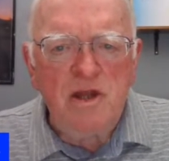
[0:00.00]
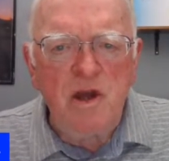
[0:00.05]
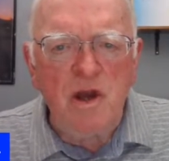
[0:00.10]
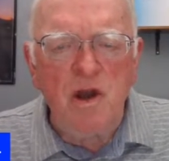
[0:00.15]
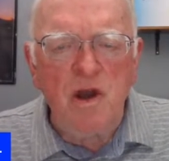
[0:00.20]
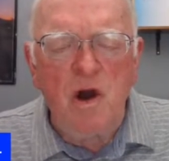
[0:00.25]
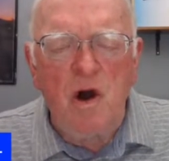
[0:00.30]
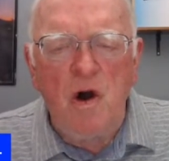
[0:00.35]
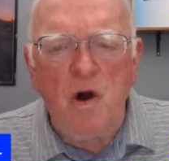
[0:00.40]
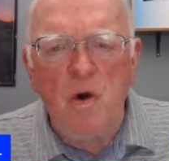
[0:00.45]

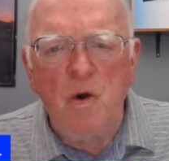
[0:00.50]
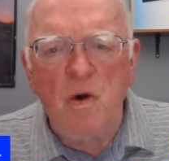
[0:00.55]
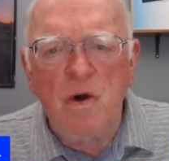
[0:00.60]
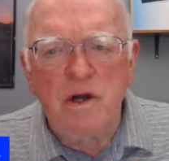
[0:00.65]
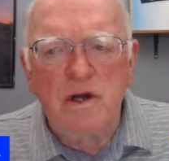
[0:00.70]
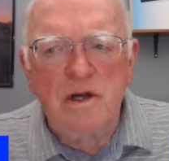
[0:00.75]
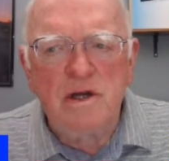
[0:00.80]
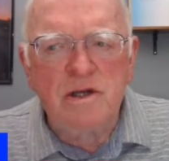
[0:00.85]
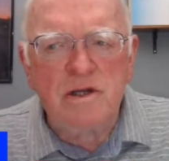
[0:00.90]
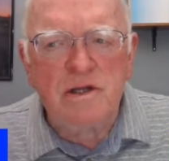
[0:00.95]
You
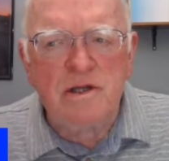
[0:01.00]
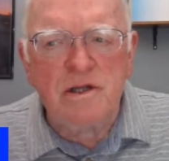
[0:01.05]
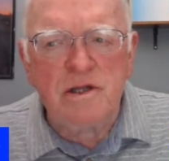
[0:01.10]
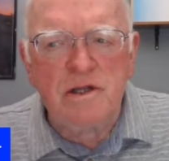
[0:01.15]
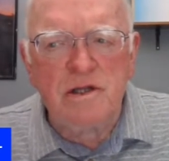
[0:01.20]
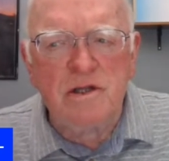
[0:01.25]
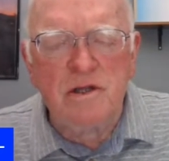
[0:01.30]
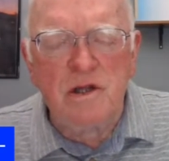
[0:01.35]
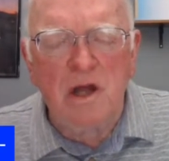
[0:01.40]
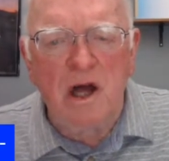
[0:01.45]
go
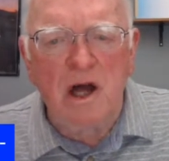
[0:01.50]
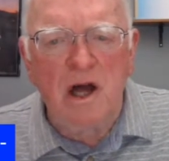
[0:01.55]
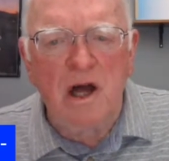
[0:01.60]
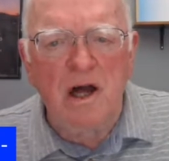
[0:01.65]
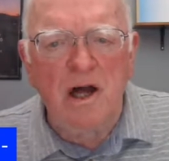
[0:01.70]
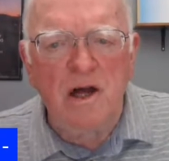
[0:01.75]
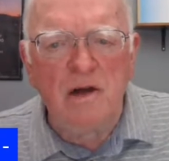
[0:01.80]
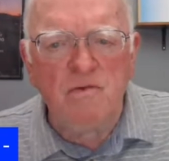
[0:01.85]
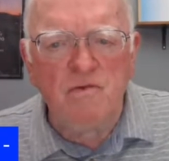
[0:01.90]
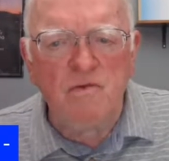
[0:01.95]

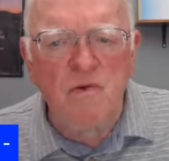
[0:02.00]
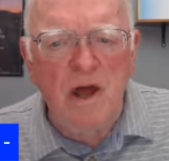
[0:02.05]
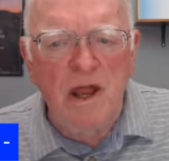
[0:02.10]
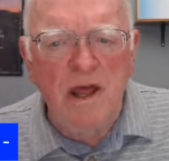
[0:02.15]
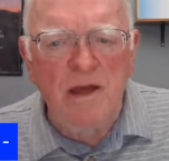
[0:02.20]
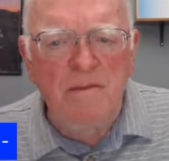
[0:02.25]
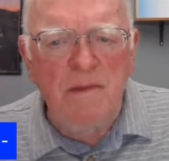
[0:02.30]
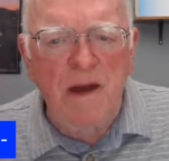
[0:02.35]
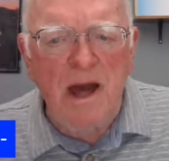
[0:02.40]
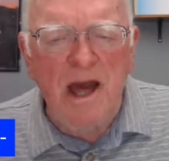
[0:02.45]

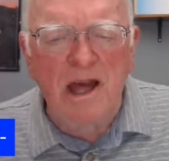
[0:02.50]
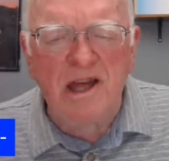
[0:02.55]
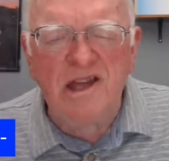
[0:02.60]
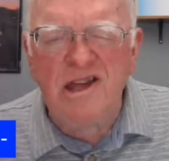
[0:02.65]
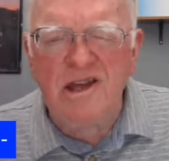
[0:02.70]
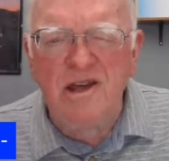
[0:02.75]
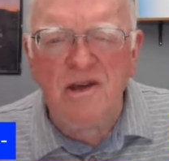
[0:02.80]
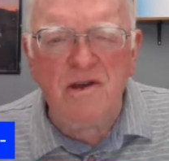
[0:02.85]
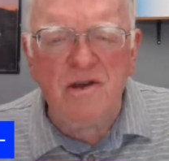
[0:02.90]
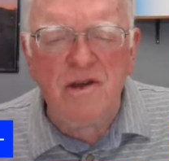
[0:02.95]
running
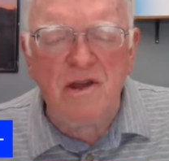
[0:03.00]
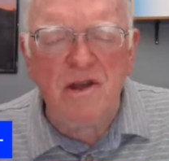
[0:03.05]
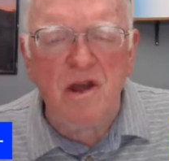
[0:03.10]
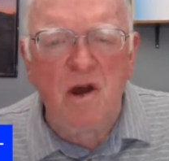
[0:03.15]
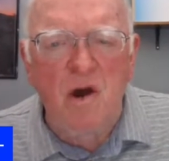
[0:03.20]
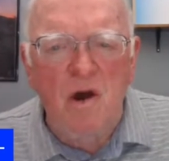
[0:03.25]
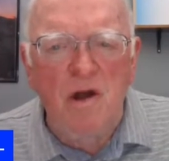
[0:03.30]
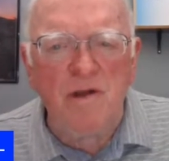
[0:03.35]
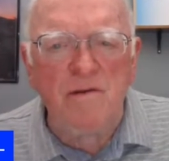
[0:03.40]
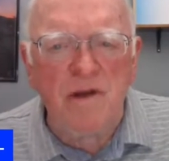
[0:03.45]
backs
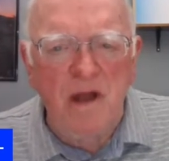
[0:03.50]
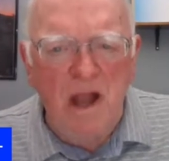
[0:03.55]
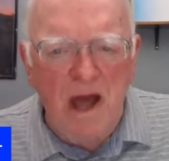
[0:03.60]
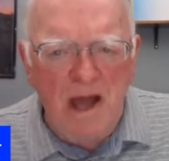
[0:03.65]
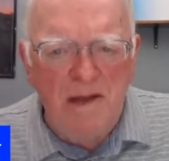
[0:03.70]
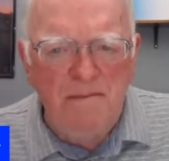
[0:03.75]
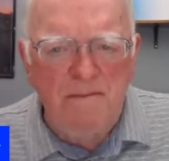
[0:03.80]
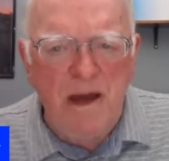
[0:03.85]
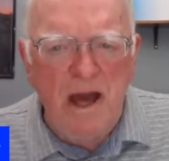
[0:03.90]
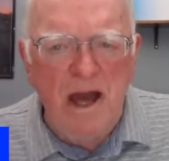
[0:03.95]
on
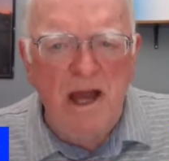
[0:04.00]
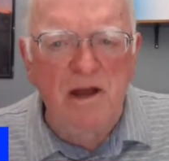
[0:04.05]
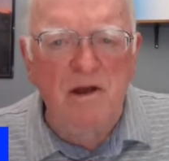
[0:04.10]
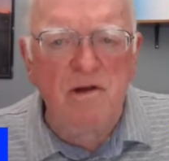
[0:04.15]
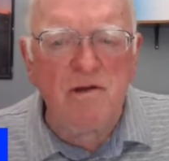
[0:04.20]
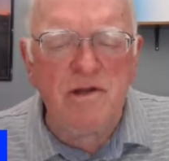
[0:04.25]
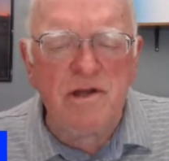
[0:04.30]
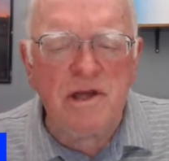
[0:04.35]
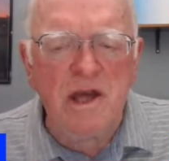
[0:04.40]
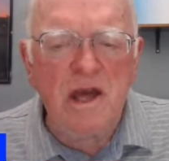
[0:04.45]

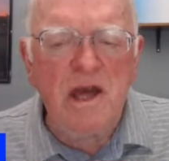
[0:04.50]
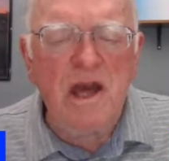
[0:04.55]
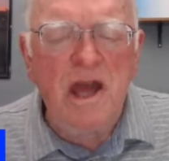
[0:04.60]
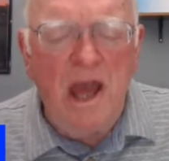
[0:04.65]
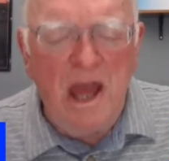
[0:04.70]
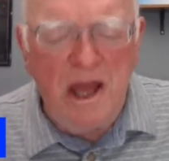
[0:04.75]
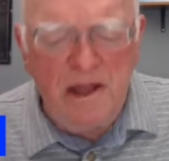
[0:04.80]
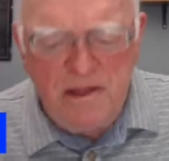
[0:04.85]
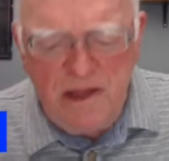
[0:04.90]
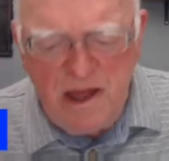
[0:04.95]
linebackers,
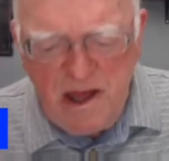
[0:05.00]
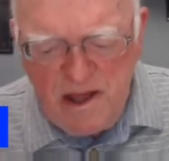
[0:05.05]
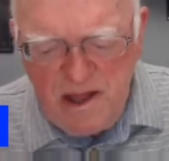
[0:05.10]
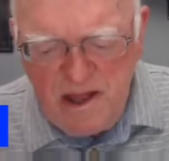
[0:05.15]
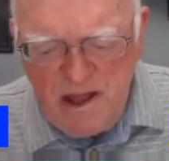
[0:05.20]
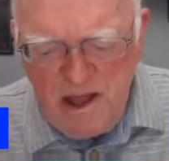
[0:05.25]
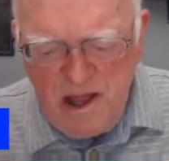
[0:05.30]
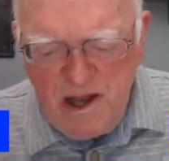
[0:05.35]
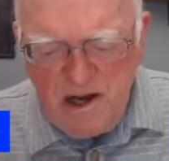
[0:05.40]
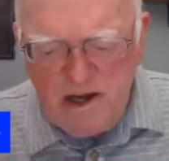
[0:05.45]
and
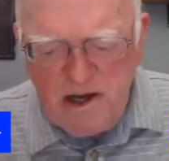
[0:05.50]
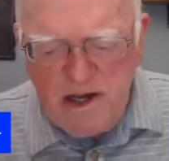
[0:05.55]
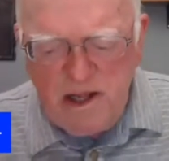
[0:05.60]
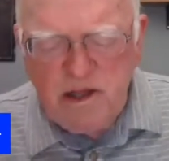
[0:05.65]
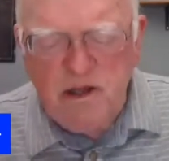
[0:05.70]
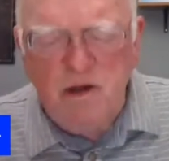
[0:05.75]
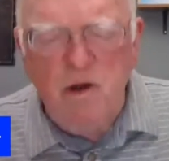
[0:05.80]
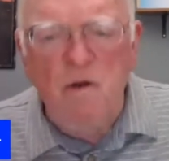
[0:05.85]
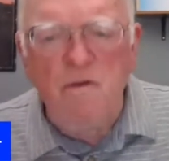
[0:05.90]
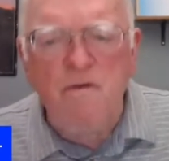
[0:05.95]
that.
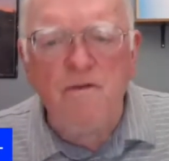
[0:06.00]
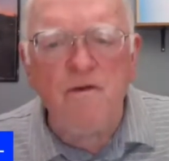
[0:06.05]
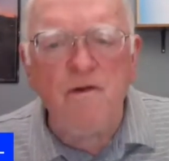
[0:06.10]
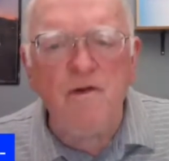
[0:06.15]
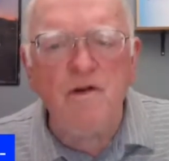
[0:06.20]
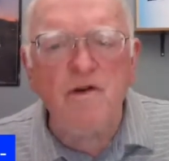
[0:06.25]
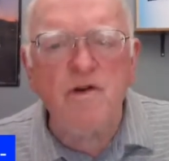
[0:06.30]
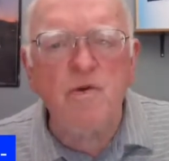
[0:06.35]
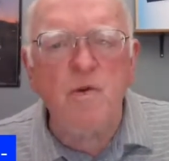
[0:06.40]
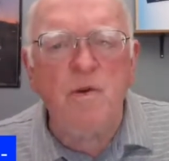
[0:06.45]
Let's go
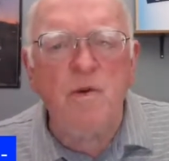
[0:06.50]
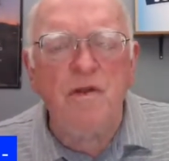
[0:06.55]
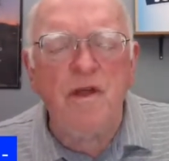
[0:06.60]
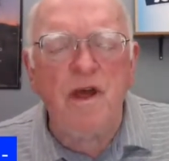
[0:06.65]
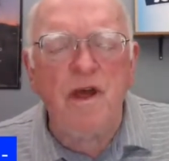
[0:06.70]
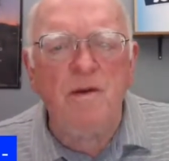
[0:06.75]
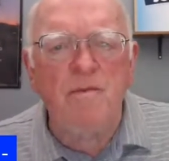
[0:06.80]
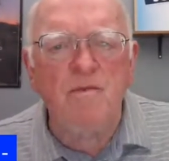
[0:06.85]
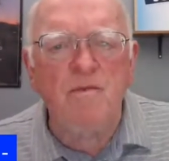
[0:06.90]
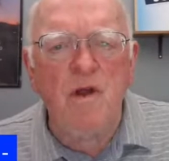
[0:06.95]
first with
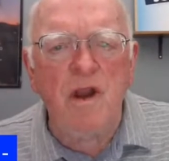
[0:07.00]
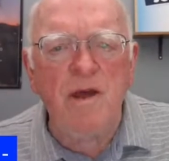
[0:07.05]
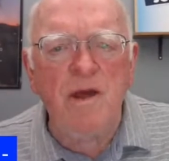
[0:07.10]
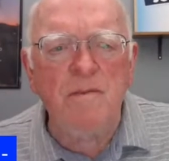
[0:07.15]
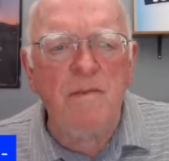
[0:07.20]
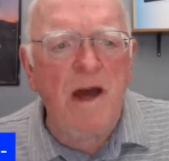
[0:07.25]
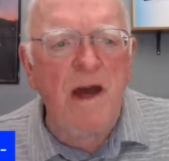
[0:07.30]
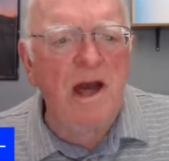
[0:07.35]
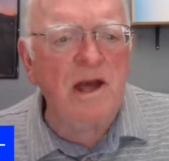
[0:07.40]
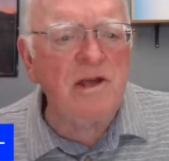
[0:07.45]
them.
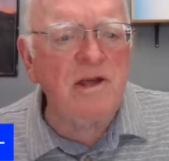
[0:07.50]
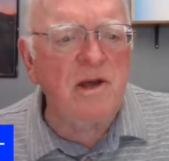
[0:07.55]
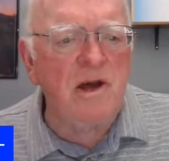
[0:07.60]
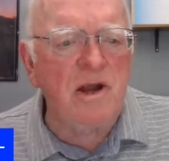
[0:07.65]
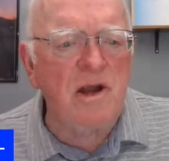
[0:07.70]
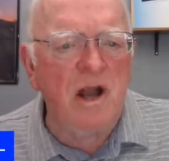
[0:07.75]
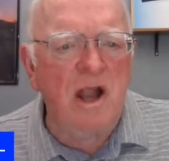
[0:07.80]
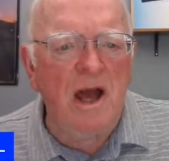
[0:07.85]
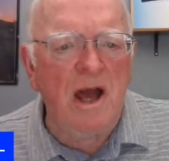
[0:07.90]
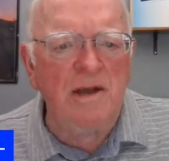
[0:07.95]
Running backs
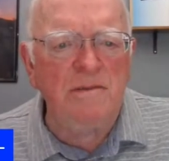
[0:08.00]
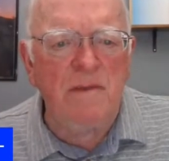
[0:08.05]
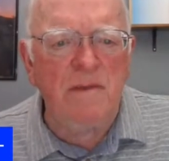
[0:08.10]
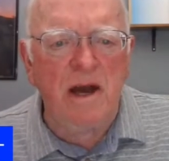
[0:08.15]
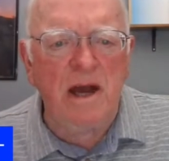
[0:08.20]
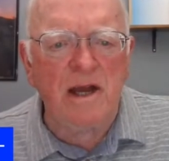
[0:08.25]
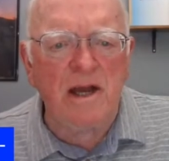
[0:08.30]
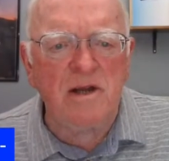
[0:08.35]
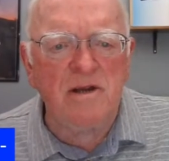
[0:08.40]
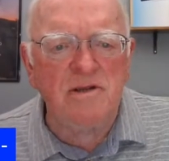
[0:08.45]
on
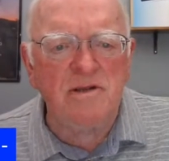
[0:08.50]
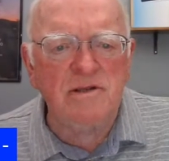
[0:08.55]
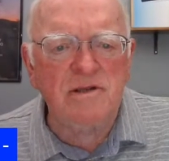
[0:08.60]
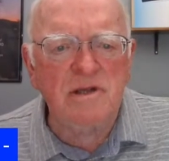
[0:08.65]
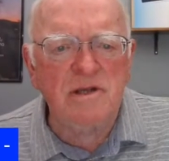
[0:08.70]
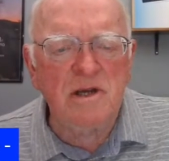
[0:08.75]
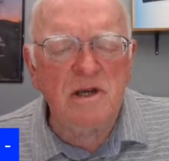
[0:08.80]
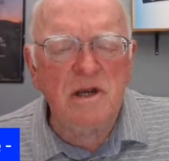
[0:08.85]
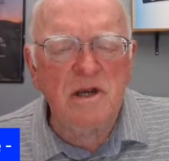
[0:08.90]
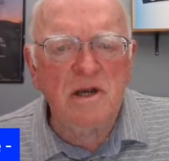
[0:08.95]

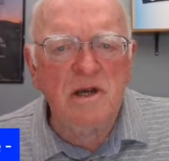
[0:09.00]
linebackers.